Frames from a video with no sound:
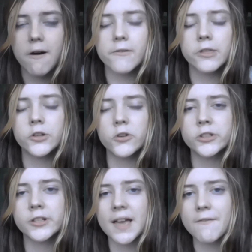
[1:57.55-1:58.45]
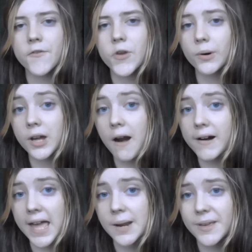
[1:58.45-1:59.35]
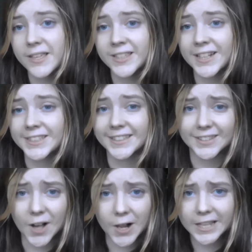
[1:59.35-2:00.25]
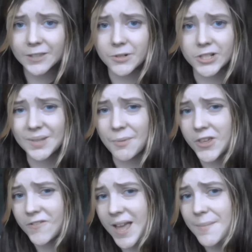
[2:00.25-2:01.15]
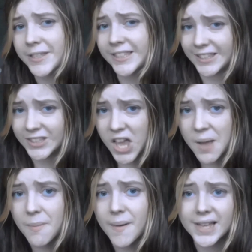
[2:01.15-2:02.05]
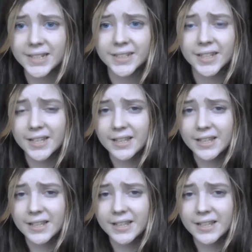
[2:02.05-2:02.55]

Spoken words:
However, the Doctor does have a few recurring enemies, such as the Daleks, which is the most famous, the Cybermen,